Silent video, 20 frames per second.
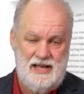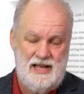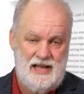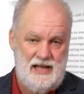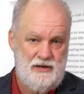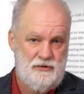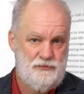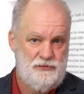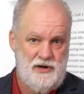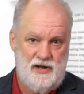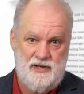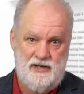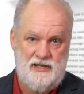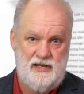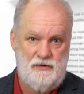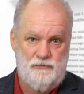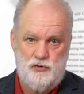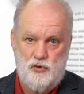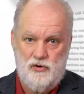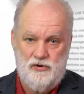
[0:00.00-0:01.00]
And finally,
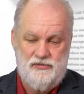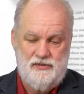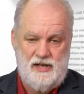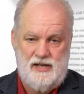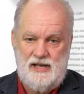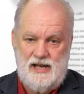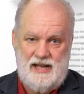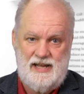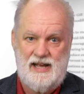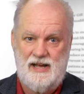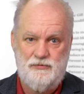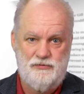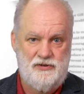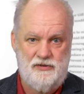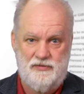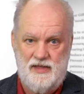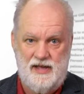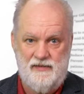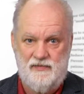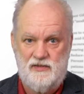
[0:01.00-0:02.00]
of course, I have to
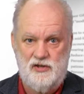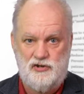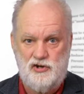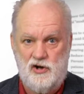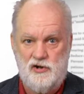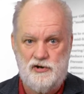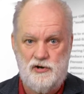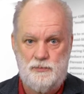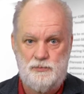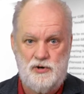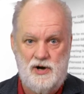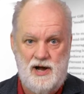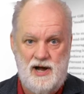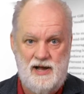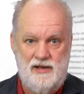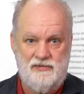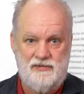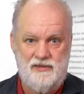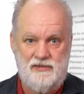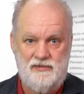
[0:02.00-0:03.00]
thank the Donner
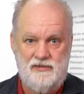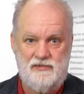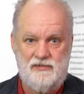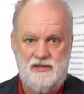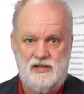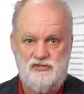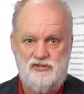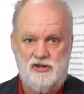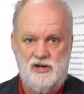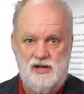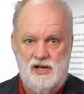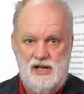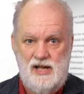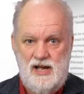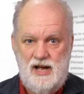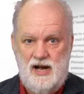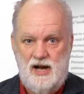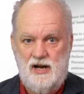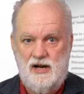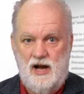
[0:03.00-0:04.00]
Prize. This is such
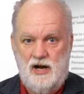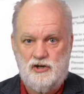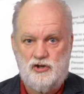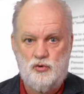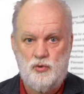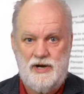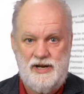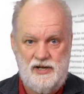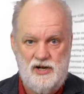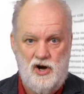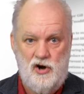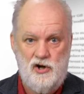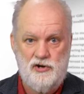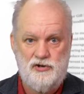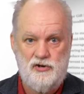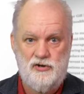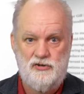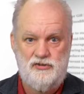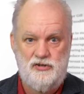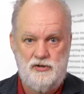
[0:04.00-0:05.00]
a great
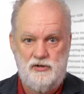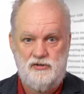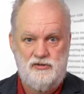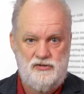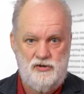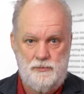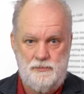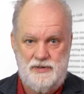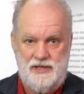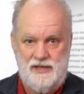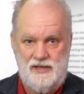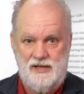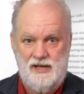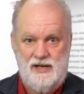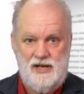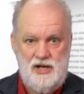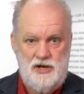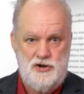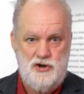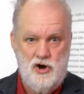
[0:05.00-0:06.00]
honor to be
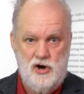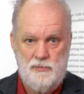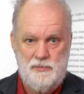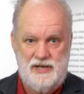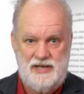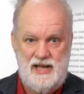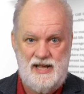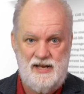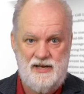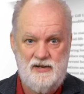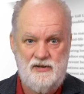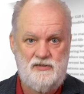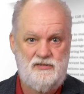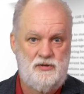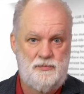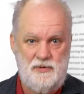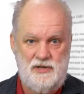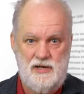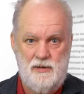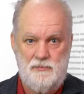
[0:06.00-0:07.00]
nominated, to
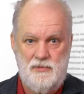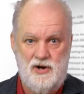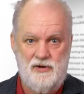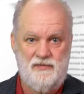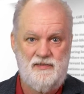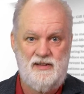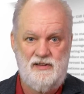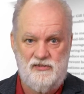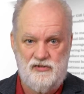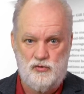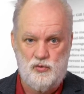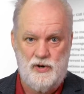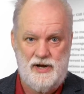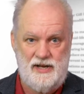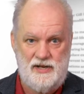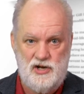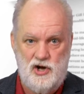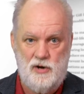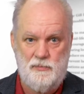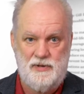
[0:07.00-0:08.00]
be among these
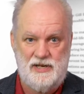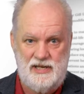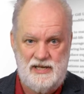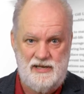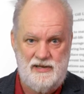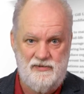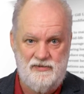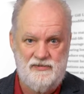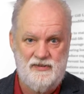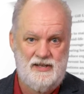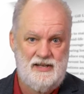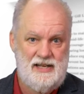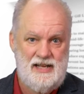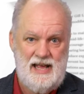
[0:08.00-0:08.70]
great nominees.